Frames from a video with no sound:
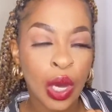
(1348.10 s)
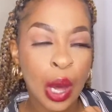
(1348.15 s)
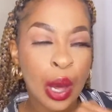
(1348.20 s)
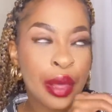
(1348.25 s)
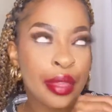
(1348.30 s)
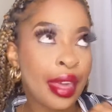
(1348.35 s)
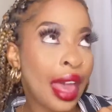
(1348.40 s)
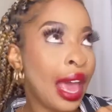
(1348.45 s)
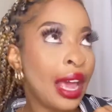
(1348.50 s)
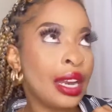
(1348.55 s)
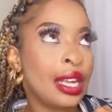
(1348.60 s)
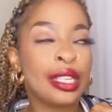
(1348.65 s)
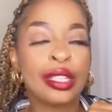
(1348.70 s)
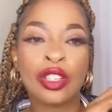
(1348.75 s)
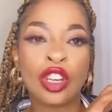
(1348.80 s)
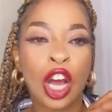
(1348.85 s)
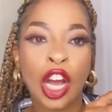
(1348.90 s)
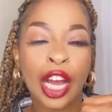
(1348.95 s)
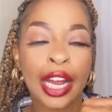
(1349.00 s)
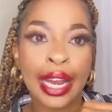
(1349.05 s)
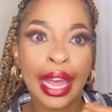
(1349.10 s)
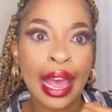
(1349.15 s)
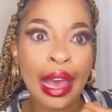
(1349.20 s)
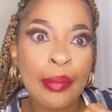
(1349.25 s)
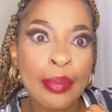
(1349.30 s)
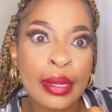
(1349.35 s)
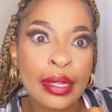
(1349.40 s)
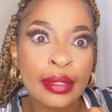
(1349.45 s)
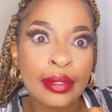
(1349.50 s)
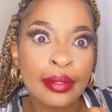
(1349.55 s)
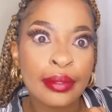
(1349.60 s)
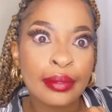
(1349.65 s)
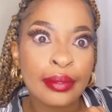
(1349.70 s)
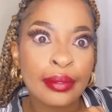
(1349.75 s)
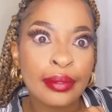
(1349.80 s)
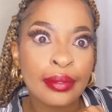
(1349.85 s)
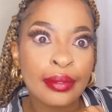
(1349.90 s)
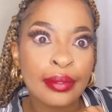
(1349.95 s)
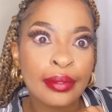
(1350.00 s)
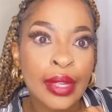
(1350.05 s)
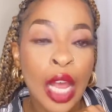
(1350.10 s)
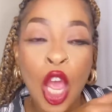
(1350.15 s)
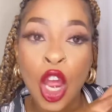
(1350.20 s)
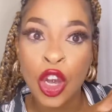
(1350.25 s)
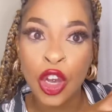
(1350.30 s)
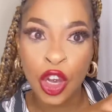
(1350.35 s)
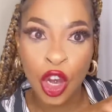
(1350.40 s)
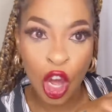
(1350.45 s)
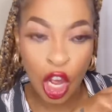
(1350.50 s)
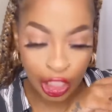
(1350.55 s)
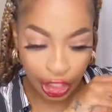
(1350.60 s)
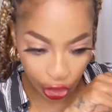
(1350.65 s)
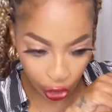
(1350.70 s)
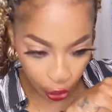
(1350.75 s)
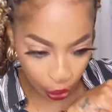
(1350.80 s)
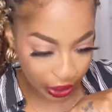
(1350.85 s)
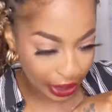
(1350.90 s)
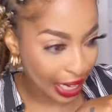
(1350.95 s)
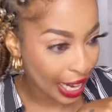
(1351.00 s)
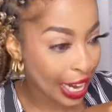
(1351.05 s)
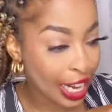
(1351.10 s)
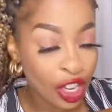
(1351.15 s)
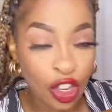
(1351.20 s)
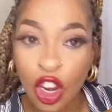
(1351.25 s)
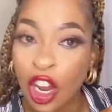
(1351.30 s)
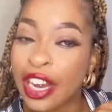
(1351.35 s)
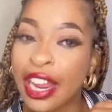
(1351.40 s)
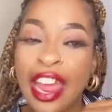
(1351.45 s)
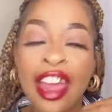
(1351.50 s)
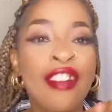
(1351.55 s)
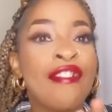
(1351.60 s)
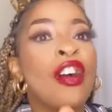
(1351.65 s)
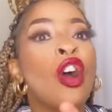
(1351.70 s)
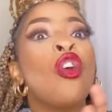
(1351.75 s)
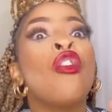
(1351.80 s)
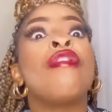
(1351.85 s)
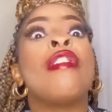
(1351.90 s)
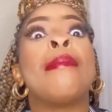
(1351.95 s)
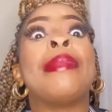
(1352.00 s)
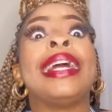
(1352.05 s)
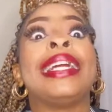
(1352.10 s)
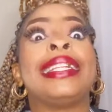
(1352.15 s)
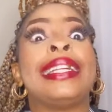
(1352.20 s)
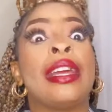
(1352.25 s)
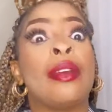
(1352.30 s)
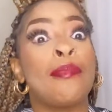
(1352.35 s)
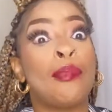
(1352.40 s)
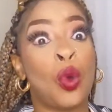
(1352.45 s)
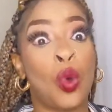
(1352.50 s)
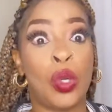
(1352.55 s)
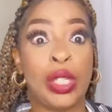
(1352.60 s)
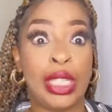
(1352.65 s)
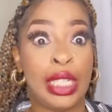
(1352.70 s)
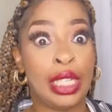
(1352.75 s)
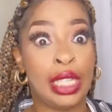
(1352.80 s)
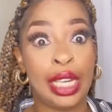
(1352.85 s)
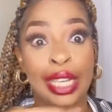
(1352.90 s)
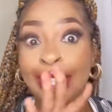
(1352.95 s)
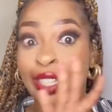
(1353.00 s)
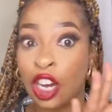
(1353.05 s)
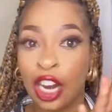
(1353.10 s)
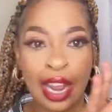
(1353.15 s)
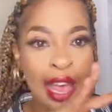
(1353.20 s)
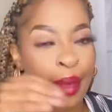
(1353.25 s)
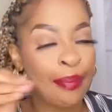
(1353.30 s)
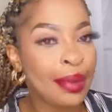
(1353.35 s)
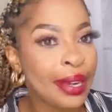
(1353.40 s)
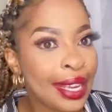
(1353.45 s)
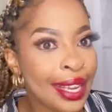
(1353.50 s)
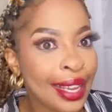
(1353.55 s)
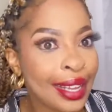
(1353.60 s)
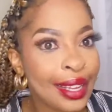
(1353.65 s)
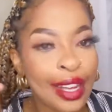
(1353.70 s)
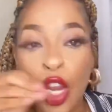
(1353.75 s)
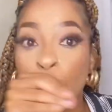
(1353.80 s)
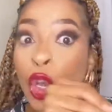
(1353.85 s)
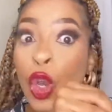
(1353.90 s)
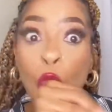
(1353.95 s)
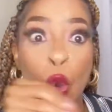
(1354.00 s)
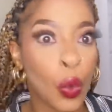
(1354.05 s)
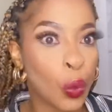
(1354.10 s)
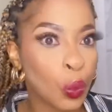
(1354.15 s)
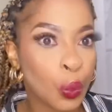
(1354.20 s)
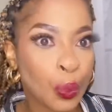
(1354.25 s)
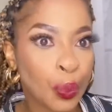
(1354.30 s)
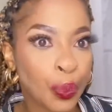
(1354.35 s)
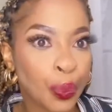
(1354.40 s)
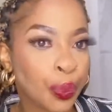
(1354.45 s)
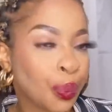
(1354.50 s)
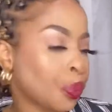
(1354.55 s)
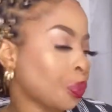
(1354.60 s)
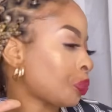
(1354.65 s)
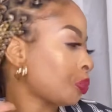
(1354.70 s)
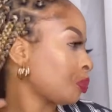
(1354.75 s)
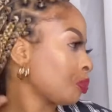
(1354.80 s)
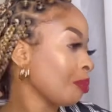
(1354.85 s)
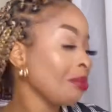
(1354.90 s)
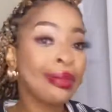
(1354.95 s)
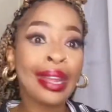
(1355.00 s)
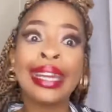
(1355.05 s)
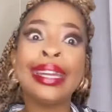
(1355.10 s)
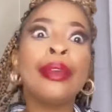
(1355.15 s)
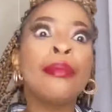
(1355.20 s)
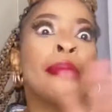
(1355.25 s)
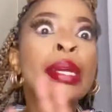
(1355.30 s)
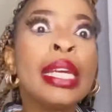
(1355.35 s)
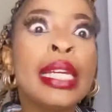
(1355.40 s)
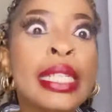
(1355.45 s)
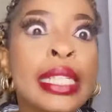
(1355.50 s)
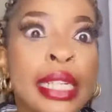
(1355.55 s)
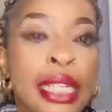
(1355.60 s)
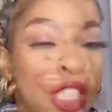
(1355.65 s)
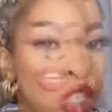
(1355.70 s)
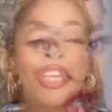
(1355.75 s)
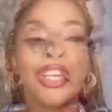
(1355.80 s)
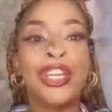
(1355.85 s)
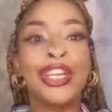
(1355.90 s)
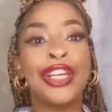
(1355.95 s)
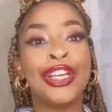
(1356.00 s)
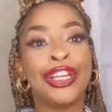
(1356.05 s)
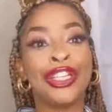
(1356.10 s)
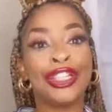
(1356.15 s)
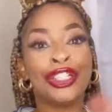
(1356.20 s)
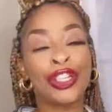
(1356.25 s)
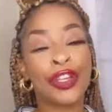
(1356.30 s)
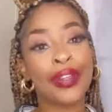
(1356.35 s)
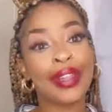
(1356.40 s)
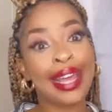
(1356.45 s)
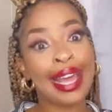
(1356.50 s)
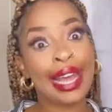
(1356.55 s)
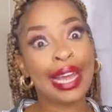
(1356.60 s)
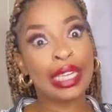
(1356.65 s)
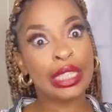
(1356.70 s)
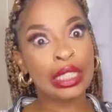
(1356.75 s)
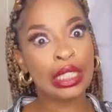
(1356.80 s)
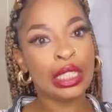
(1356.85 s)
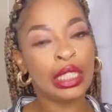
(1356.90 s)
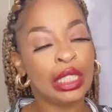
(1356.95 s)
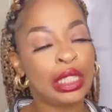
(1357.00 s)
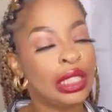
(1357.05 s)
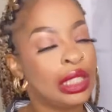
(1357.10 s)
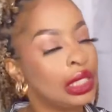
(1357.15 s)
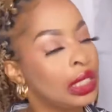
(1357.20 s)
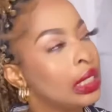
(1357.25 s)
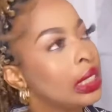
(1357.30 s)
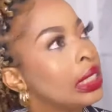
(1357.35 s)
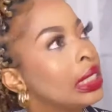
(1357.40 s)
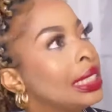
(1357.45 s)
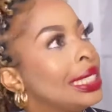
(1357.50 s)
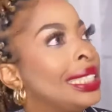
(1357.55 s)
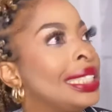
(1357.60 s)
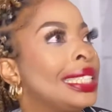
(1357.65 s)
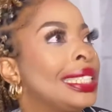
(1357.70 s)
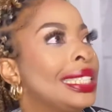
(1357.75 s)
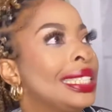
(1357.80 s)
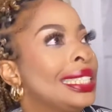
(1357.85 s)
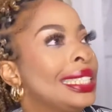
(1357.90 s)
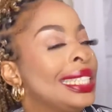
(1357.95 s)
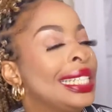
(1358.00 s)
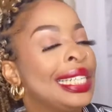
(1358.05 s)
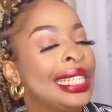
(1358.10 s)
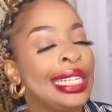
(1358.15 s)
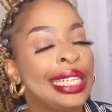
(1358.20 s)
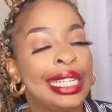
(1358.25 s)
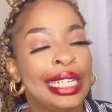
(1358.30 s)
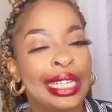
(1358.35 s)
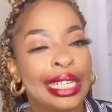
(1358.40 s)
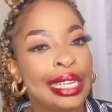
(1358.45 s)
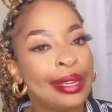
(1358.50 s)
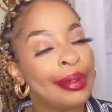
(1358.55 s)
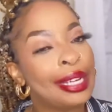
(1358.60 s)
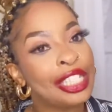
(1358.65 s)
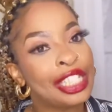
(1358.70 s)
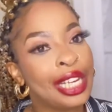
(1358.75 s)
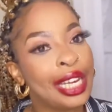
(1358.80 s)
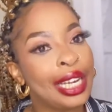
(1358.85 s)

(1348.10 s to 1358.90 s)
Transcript: That is not going to happen. Not today, not ever, over my dead body. It's not happening. No. Immediately, no. So then, So I'm like,